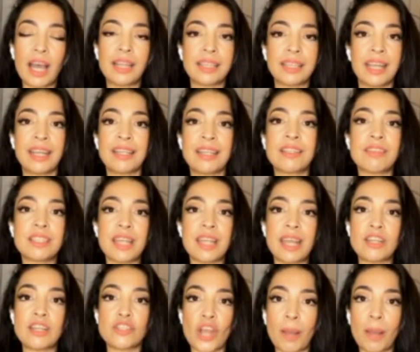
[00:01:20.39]
At the end of the
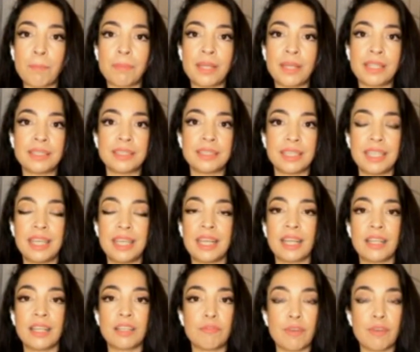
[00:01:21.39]
day, Champions League
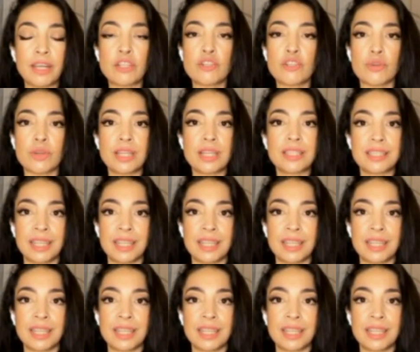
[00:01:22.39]
and victories